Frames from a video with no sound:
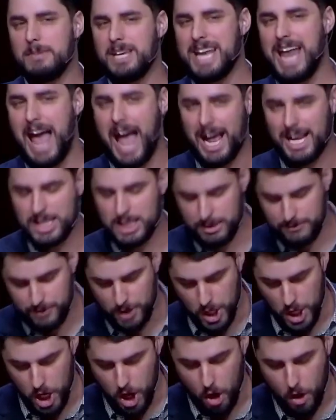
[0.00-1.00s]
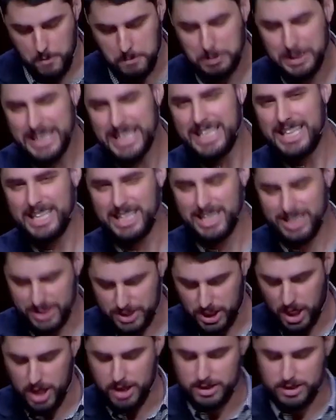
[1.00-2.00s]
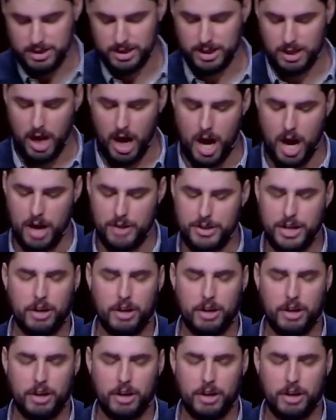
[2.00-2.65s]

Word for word: an active obedience unto God.